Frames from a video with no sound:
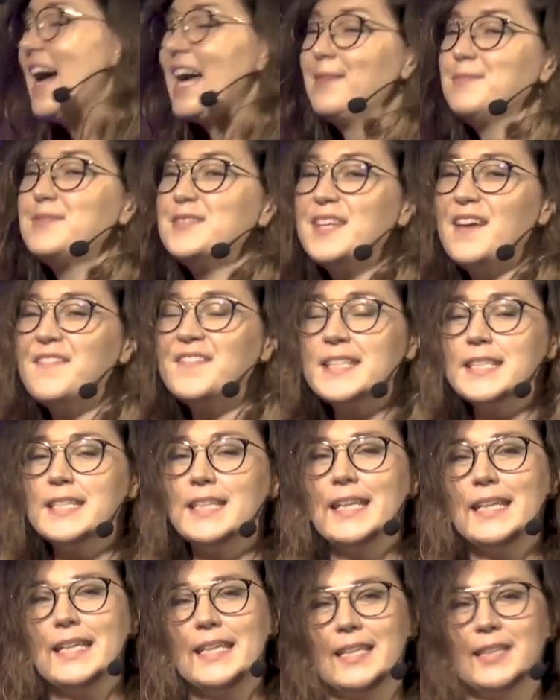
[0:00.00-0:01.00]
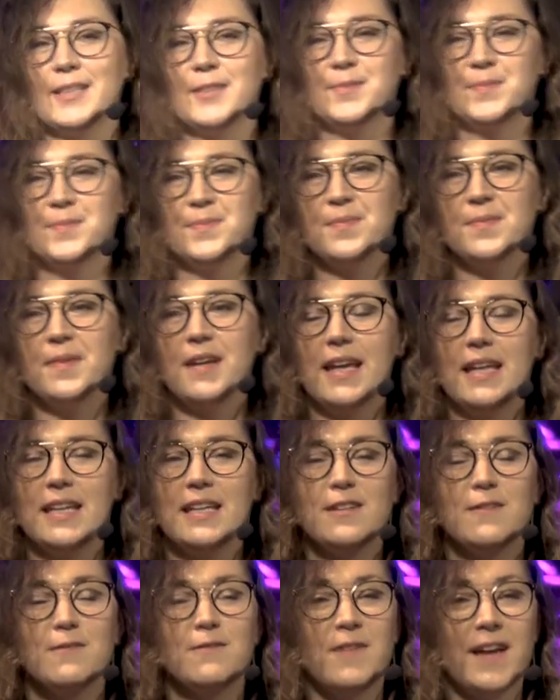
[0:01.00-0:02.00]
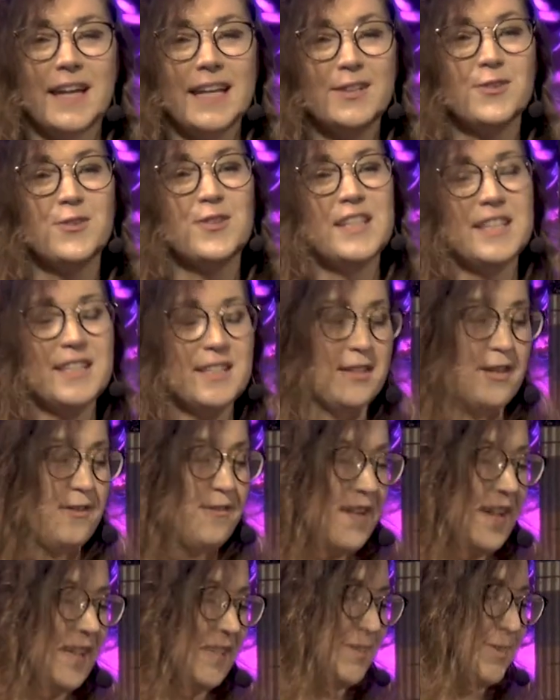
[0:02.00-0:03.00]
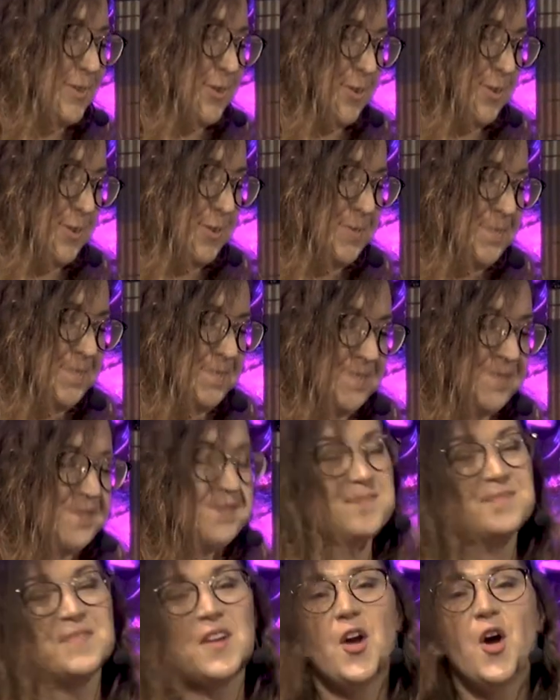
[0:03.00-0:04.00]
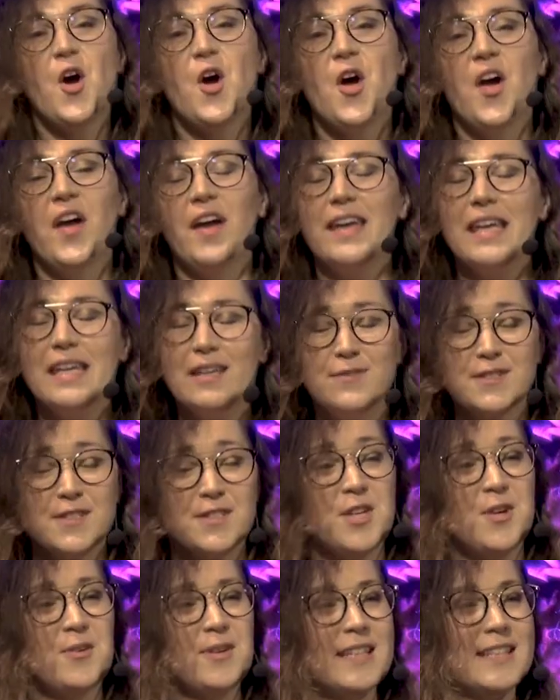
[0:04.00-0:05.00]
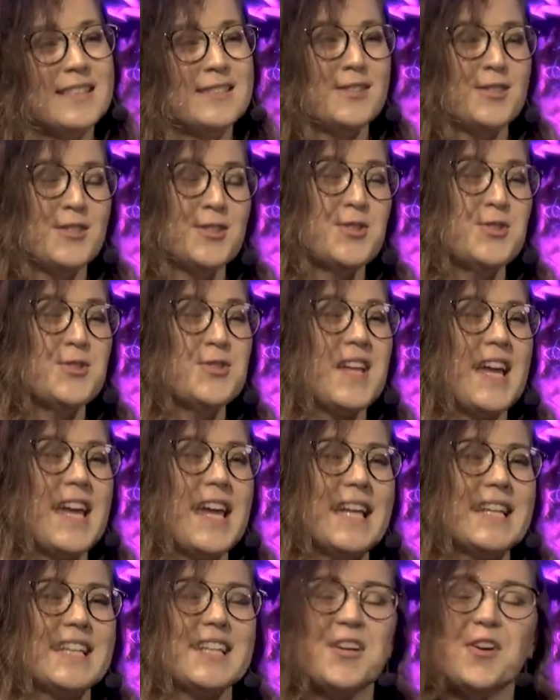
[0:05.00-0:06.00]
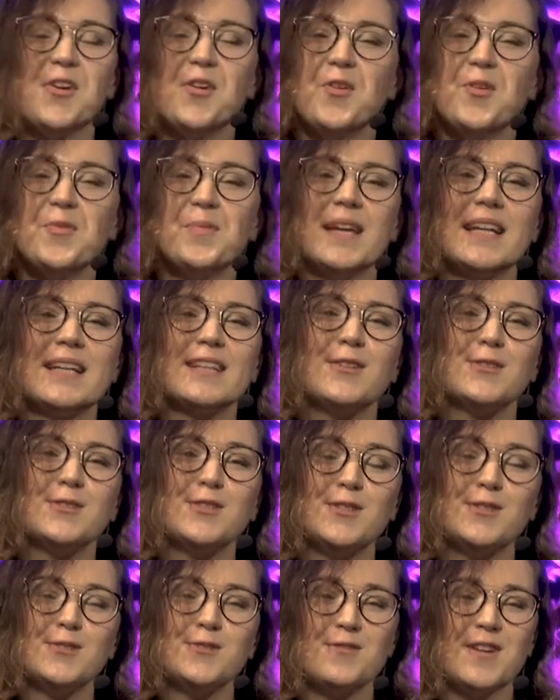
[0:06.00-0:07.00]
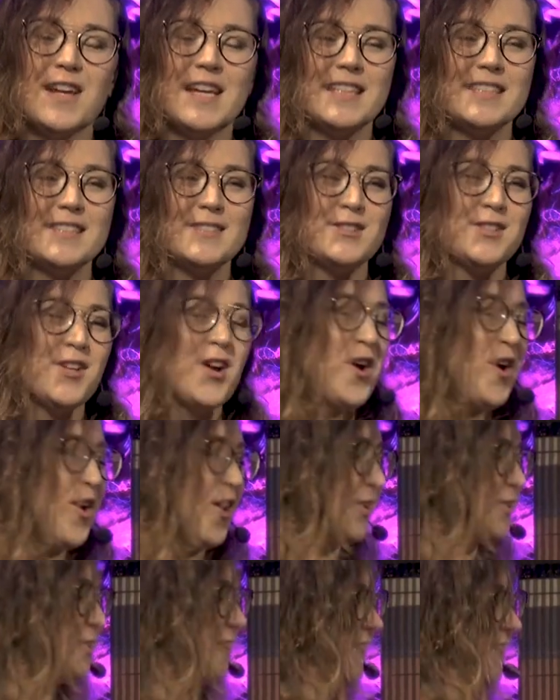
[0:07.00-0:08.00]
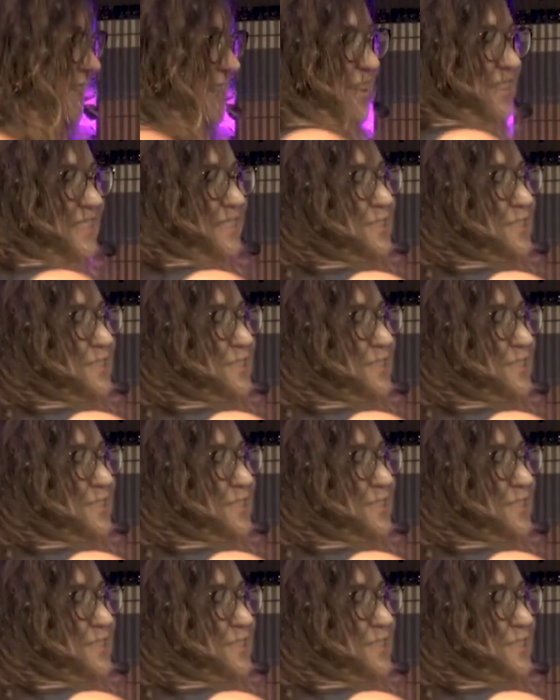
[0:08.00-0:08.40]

I'm 17, and in the final year of high school. Even though it is a school night, all my closest friends are sitting on